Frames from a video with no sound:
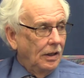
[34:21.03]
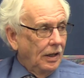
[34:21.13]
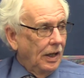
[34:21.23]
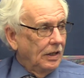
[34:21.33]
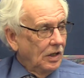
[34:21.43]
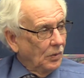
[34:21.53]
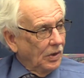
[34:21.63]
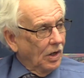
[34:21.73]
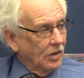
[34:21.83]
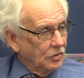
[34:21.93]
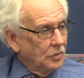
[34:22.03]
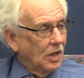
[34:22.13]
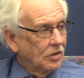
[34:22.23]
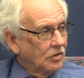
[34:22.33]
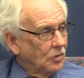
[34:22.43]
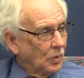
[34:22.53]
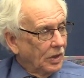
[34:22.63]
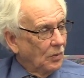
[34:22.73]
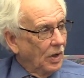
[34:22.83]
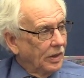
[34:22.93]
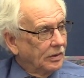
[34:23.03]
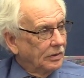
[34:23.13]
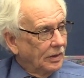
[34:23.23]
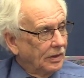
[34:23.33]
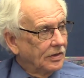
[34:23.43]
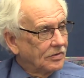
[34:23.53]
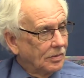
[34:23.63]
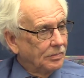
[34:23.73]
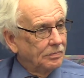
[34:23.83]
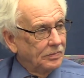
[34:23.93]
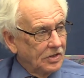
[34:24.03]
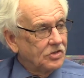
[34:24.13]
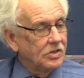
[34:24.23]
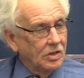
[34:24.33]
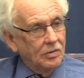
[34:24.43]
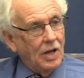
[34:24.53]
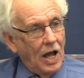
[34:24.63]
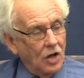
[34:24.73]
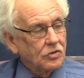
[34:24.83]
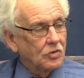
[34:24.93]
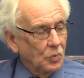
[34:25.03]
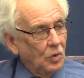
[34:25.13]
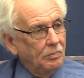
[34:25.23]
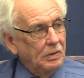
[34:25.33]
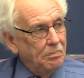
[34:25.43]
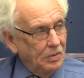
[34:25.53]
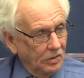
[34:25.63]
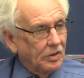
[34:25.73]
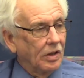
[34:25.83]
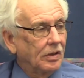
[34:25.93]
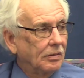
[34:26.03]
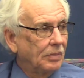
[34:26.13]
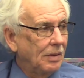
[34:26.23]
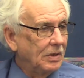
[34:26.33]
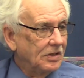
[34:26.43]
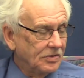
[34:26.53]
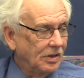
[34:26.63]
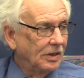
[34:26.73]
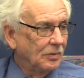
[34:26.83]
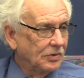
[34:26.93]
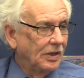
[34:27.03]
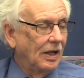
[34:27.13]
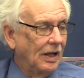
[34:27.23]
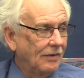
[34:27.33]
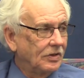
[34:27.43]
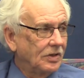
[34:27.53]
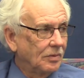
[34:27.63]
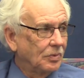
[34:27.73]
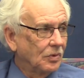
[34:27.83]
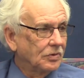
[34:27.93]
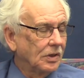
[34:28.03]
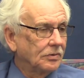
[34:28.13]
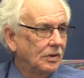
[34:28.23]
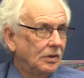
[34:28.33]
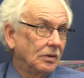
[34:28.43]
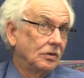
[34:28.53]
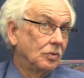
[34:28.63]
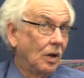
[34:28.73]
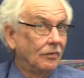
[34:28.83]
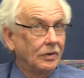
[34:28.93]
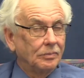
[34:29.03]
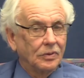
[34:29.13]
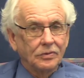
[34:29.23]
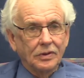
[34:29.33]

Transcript: And here we are in 2021, and this year houses will be built on it. But I mean, it was an 11-year process, a 12-year process.